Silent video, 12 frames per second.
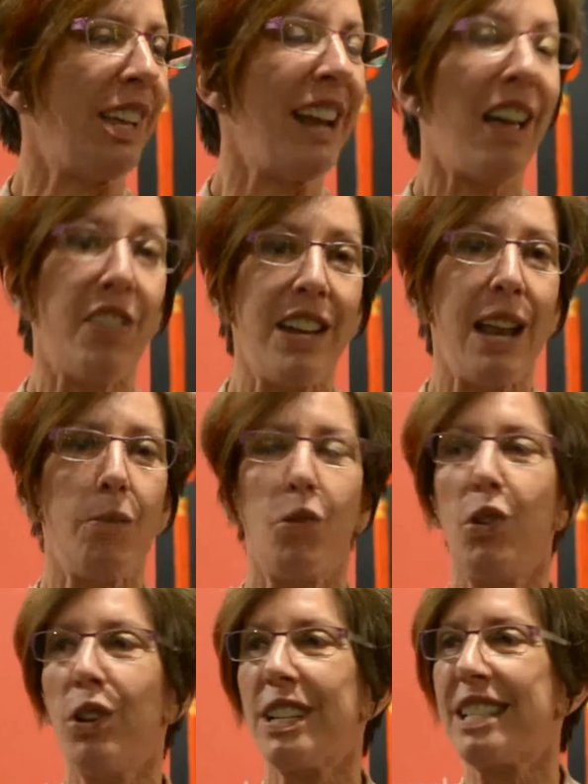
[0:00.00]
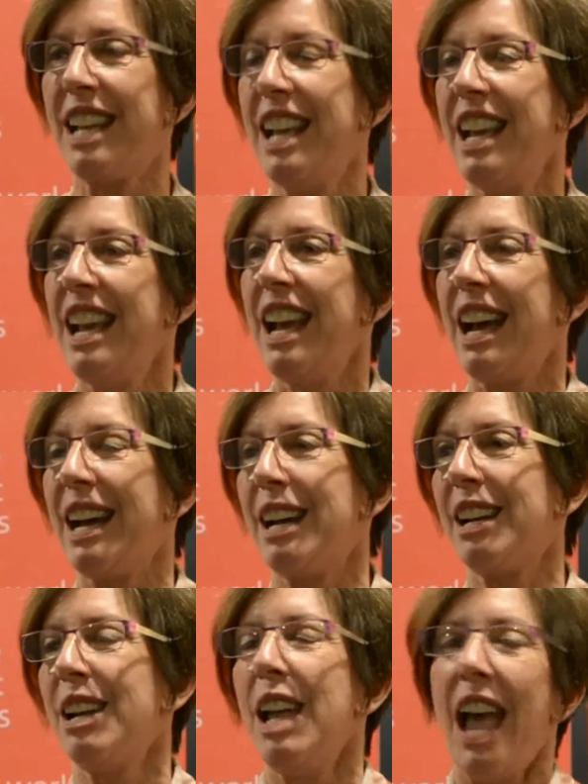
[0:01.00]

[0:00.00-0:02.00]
and other networks uh,